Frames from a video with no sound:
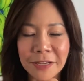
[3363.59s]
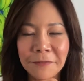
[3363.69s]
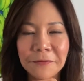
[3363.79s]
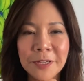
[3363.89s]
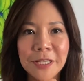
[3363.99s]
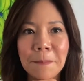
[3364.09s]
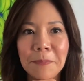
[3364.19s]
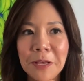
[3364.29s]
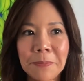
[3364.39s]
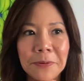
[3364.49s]
And for some
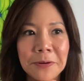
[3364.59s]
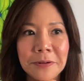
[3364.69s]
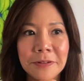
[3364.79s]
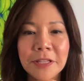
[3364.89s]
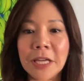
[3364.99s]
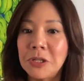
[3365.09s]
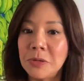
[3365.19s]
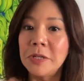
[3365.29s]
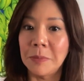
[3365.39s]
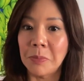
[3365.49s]
people, they
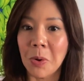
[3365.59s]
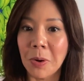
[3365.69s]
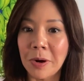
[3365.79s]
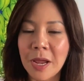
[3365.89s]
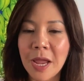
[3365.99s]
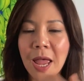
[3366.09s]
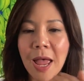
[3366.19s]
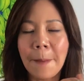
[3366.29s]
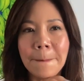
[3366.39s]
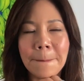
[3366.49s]
do need more.
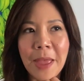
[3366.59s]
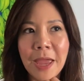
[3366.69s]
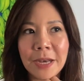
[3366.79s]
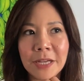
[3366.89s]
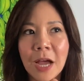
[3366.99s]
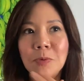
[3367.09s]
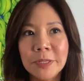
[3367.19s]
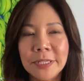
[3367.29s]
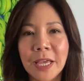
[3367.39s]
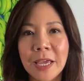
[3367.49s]
Hmm. And I
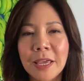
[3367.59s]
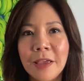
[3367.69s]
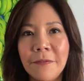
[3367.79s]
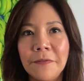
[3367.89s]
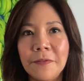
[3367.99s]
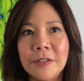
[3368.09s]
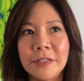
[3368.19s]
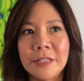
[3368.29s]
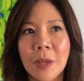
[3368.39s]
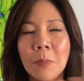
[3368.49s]
will say, if
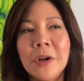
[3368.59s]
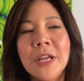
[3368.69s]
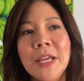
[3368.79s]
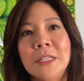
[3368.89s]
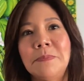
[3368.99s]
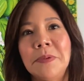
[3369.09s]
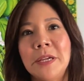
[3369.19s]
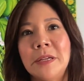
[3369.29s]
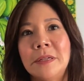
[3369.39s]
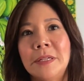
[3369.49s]
someone has
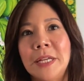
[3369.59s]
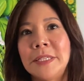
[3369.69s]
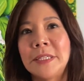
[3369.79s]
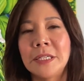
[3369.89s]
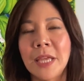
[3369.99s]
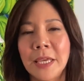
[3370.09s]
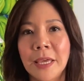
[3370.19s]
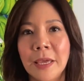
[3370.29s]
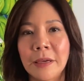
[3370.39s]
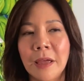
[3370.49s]
been, let's say,
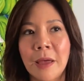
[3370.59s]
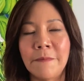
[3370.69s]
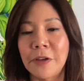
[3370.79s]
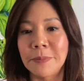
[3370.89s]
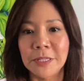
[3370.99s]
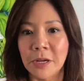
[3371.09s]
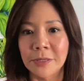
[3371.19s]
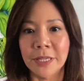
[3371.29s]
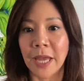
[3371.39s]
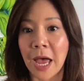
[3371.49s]
taking amphetamine
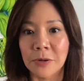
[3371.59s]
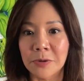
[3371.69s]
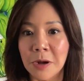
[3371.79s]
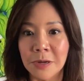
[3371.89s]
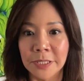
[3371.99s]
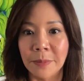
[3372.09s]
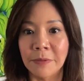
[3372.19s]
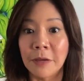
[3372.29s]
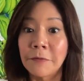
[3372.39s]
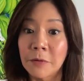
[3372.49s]
salts like Adderall or
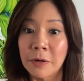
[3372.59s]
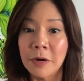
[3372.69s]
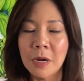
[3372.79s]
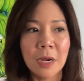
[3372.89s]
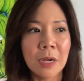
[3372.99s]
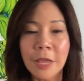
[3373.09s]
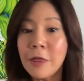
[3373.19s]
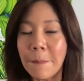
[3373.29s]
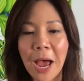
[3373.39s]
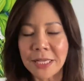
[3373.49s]
something for
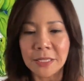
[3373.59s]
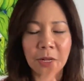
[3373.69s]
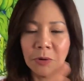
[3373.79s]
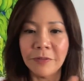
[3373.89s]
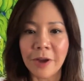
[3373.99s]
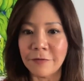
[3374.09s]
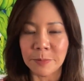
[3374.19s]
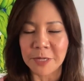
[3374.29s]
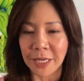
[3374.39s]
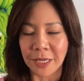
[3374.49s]
in the past, they don't even have
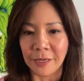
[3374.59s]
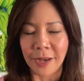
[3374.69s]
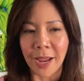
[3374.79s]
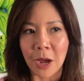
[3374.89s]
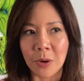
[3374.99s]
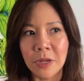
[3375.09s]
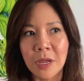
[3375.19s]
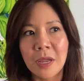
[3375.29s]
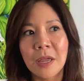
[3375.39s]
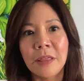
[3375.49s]
to be taking it now.
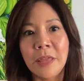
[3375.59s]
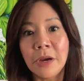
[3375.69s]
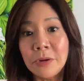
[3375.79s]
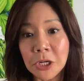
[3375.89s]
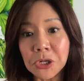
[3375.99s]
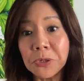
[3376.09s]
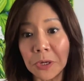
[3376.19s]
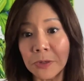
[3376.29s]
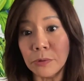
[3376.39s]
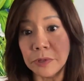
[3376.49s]
Their initial
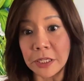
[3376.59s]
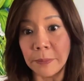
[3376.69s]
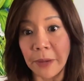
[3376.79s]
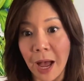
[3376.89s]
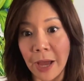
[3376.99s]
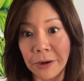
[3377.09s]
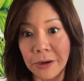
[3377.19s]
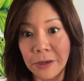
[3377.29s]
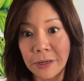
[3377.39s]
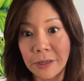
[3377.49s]
dose will need to be
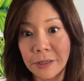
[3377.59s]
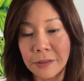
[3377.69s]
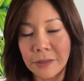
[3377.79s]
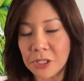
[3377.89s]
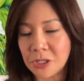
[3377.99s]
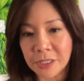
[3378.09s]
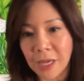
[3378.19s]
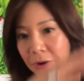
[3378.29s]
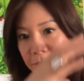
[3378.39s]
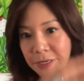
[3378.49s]
higher. Yeah. That's just
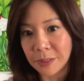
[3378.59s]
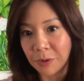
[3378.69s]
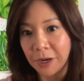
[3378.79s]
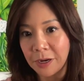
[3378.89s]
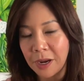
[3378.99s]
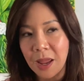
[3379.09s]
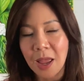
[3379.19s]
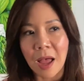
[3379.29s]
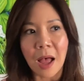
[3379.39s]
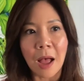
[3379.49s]
how it is, right?
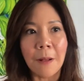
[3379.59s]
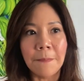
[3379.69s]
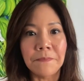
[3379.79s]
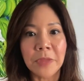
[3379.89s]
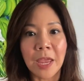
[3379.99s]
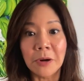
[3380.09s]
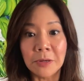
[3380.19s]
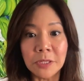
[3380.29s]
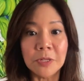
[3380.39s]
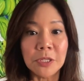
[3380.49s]
Um, and
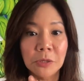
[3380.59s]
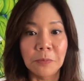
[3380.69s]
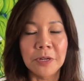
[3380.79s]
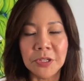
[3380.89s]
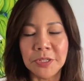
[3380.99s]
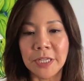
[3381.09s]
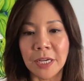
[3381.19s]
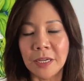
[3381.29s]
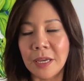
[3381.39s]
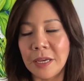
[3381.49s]
also, what's super
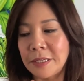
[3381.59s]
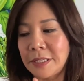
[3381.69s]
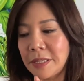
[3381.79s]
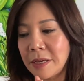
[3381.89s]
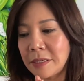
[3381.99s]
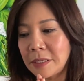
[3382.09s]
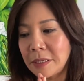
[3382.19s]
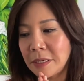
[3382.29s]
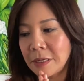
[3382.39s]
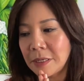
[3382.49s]
interesting is that
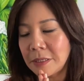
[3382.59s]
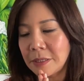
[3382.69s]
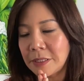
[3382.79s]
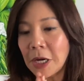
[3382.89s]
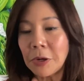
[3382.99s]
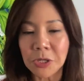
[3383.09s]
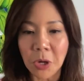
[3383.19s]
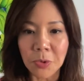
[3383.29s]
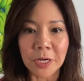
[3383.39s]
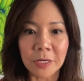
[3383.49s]

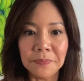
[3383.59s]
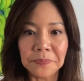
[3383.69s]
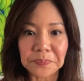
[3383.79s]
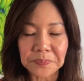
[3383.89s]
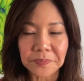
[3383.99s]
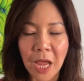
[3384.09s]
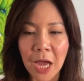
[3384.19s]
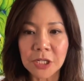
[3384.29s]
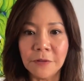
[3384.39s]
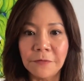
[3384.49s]
serotonin
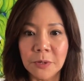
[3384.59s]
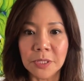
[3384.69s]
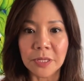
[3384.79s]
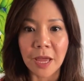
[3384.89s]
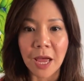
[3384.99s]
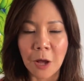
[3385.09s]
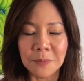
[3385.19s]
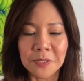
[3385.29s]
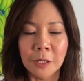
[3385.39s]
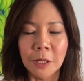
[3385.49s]
actually first
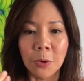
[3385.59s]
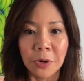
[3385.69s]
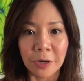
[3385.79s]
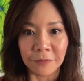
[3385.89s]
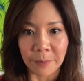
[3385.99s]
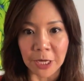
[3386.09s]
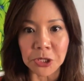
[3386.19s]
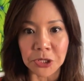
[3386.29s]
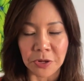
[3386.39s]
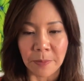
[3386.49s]
helps lower
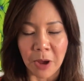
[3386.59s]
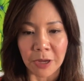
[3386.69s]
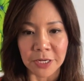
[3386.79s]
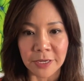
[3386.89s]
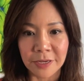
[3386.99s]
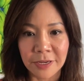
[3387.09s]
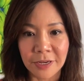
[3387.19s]
inflammation in the body.